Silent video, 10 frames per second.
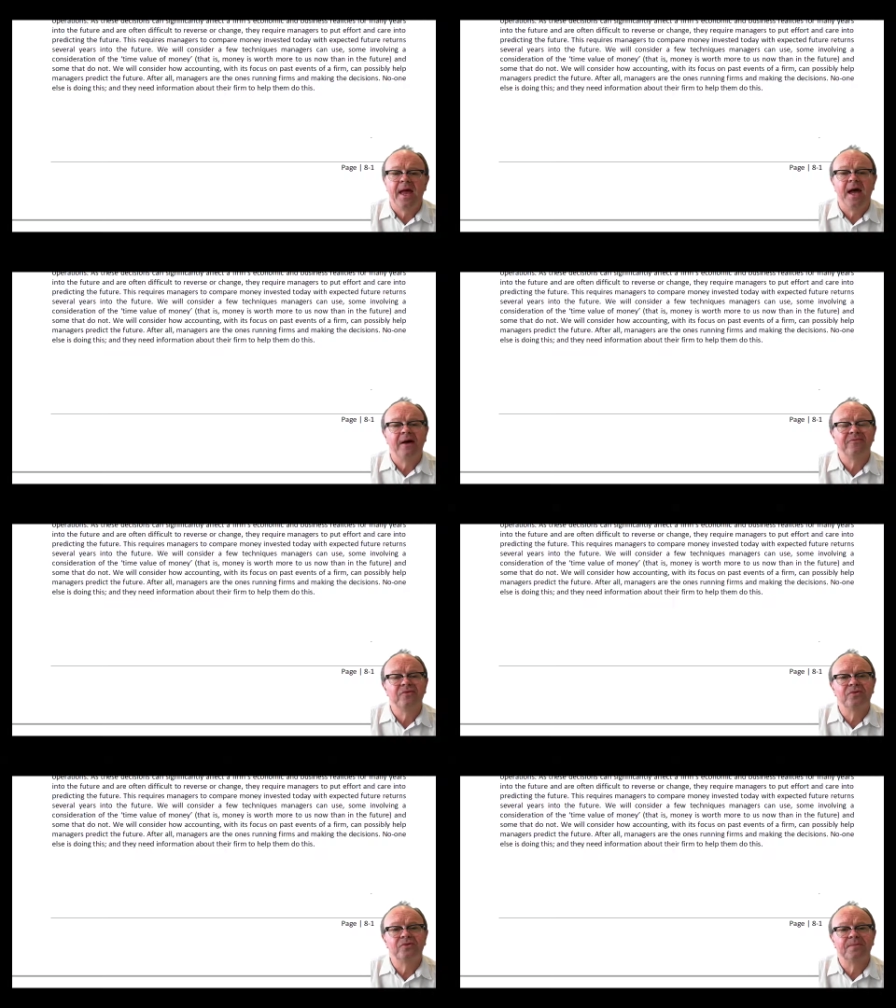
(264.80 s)

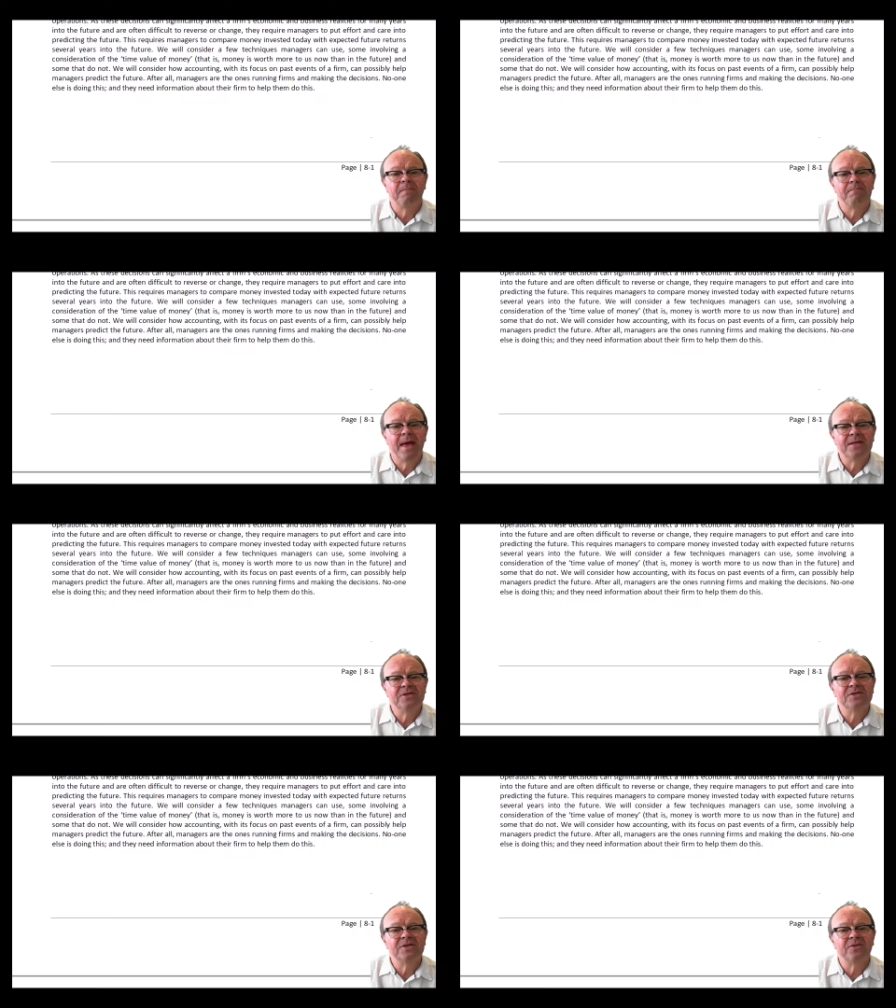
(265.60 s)
After all,
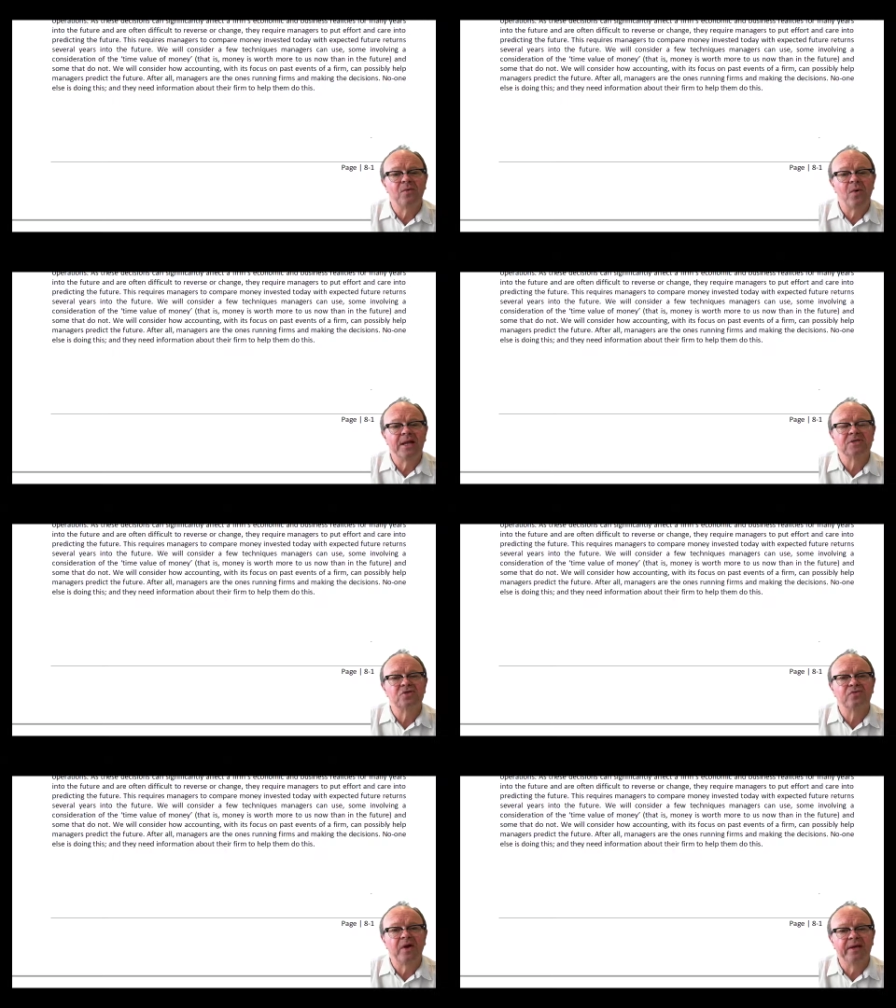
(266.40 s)
managers are the
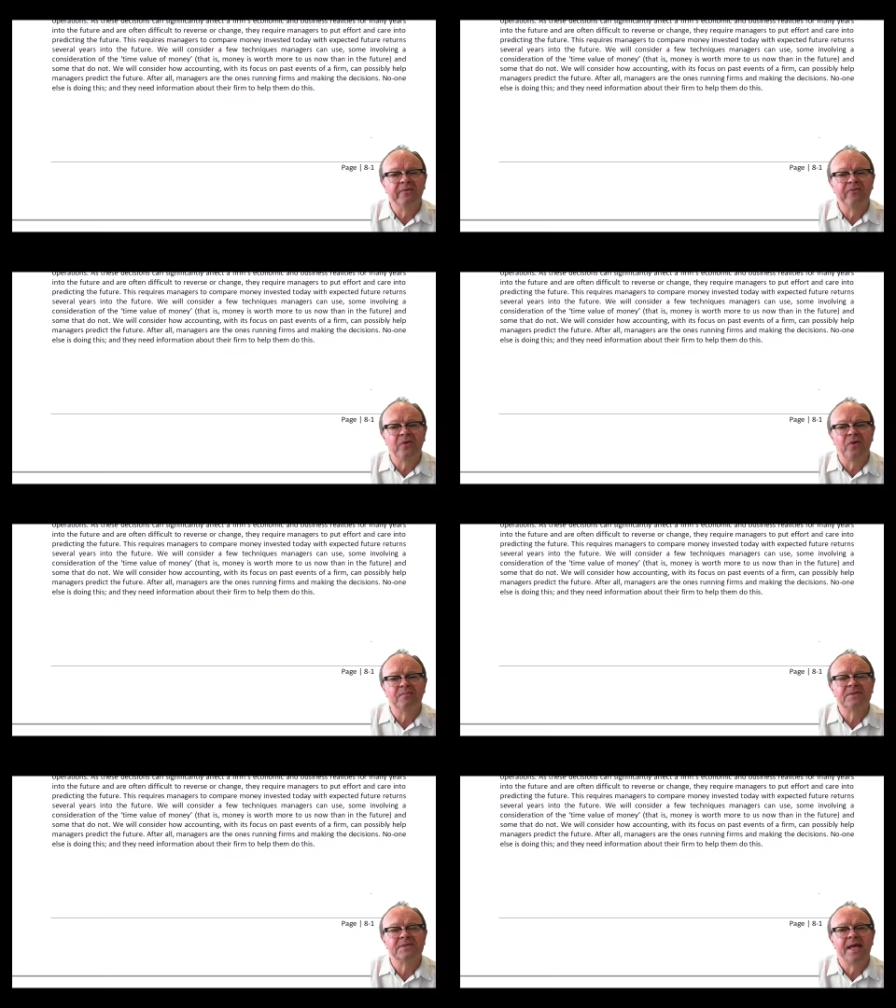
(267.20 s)
ones running
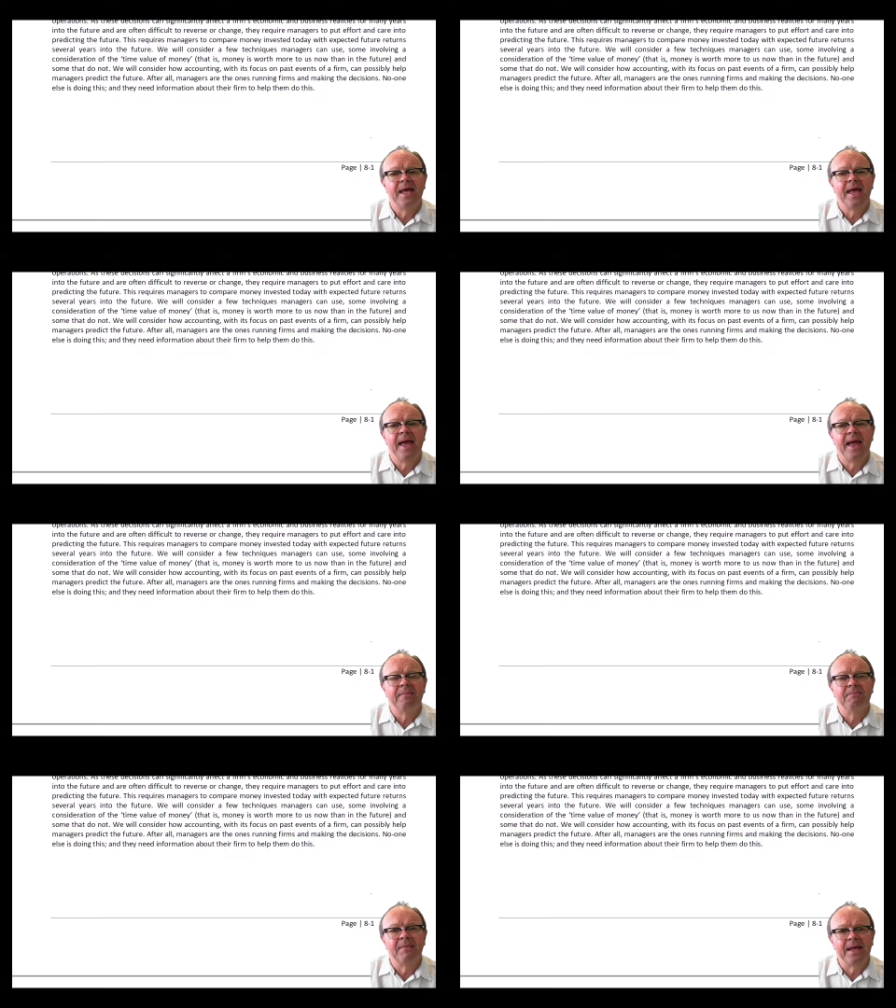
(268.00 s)
firms
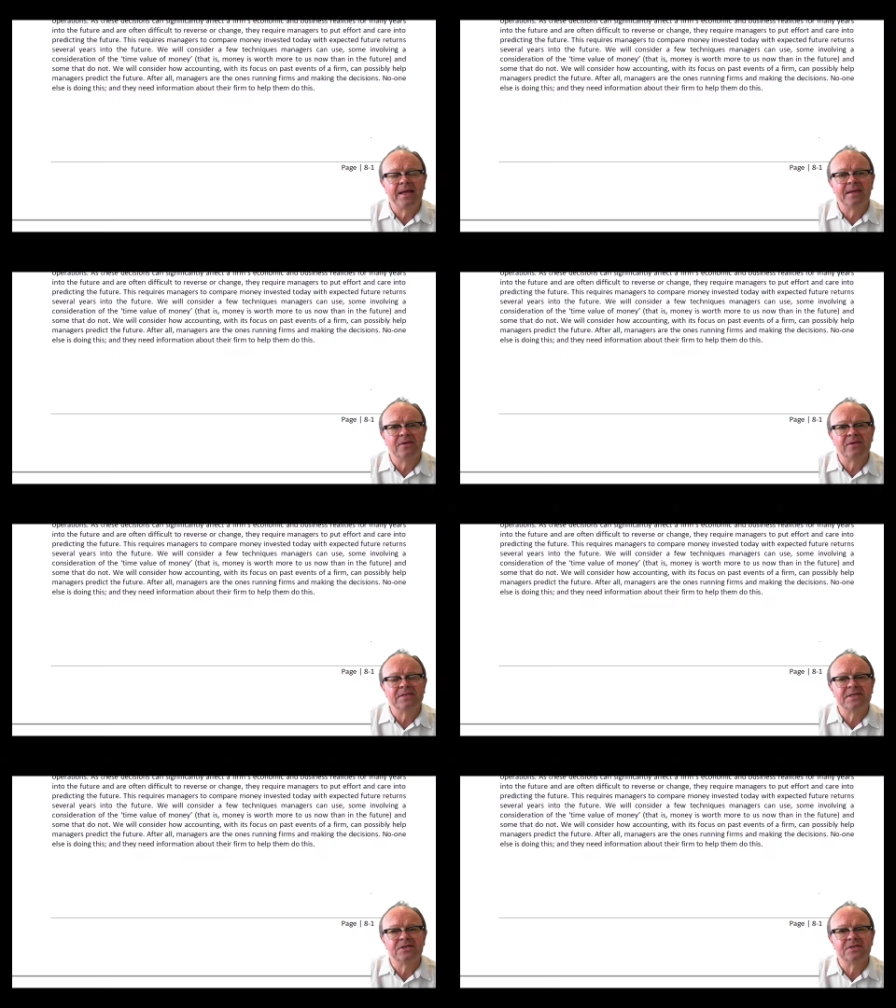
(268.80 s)
and making the
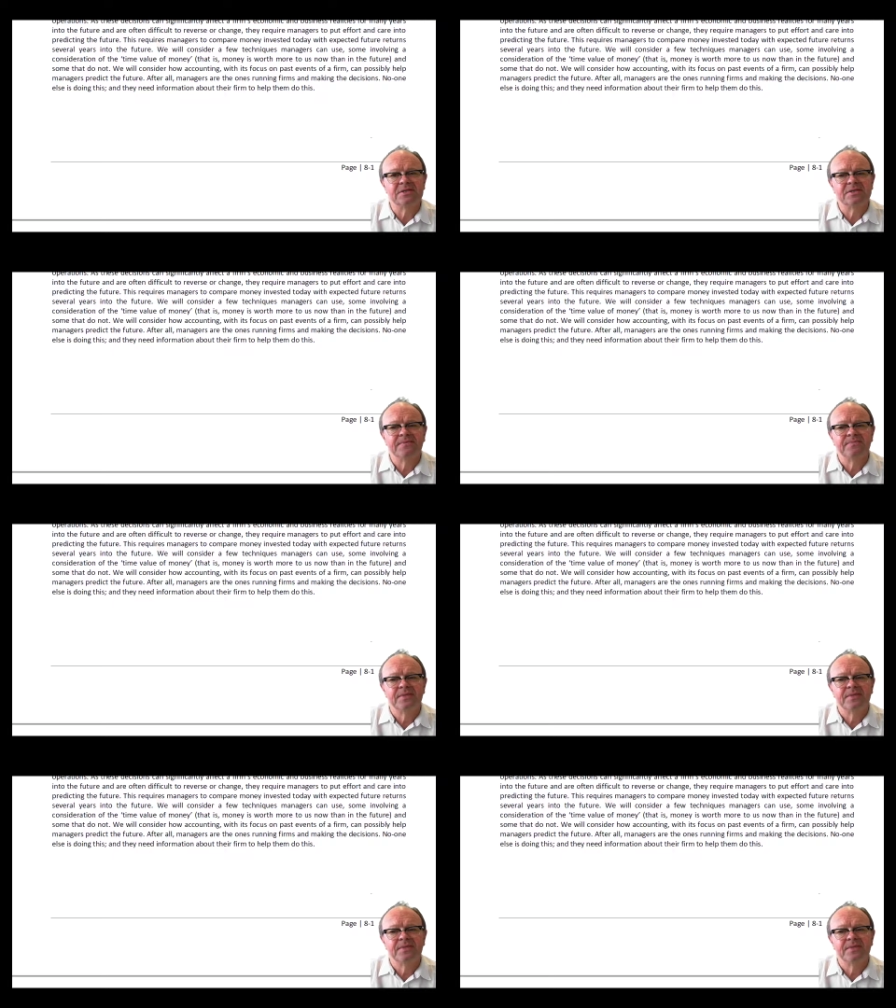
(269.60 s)
decisions.